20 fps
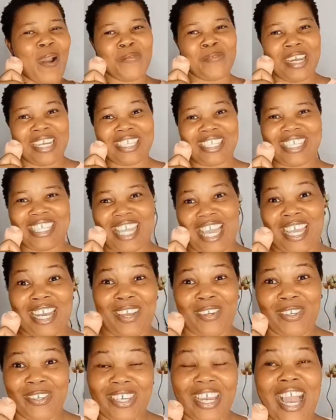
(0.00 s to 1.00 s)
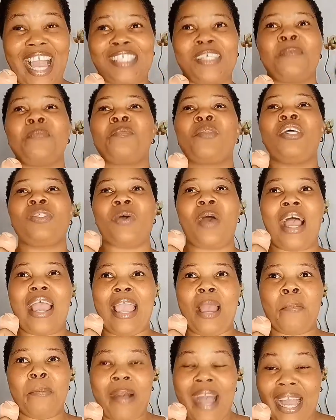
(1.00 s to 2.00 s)
on my channel you guys so
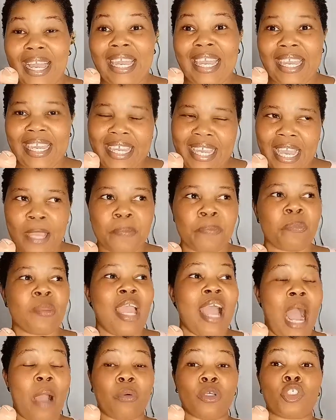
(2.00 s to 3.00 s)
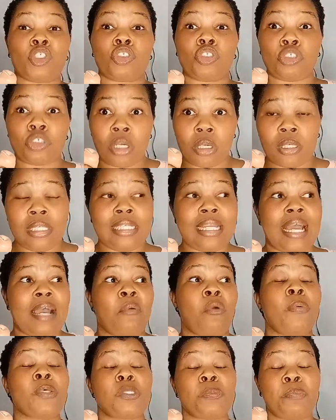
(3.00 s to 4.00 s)
i am back here i was struggling
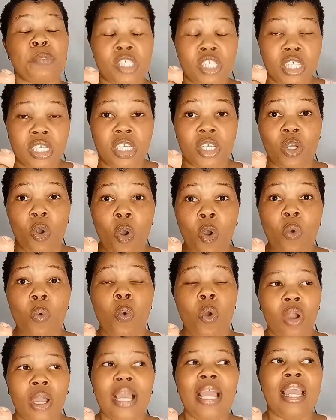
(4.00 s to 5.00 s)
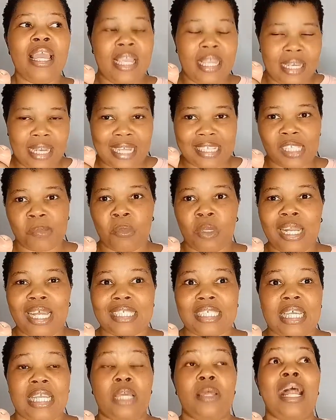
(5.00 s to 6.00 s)
i was putting in the whole work in that
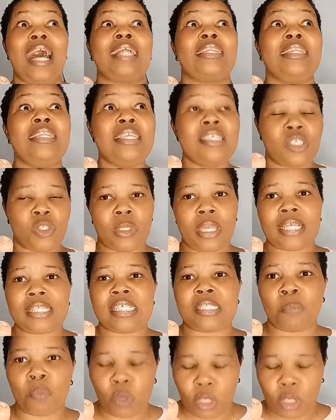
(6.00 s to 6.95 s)
smaller channel at least to get it